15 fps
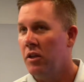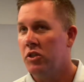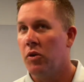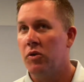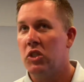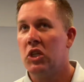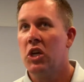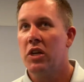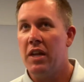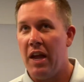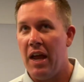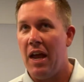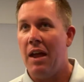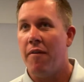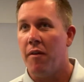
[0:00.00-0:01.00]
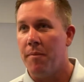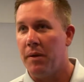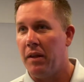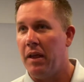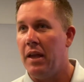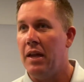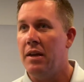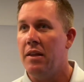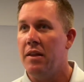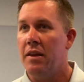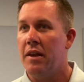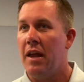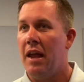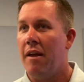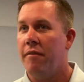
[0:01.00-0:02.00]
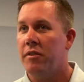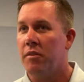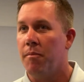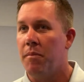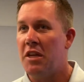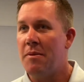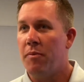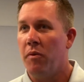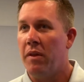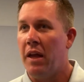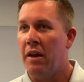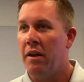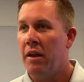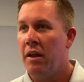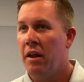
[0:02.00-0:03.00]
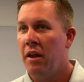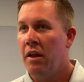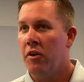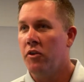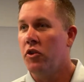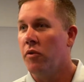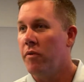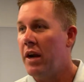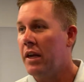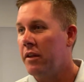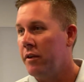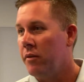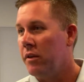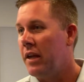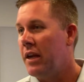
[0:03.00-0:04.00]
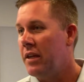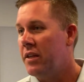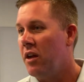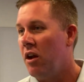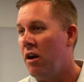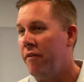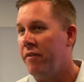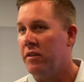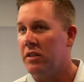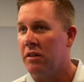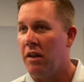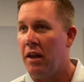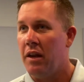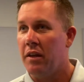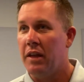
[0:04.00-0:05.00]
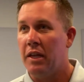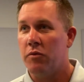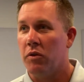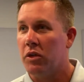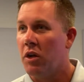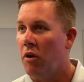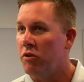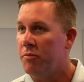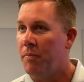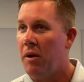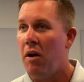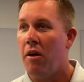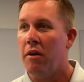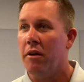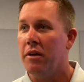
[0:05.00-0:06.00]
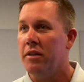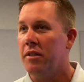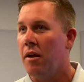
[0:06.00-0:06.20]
So it's good to have a blend and then to have some people that directly related to the offense line, and that's where Coach Potter is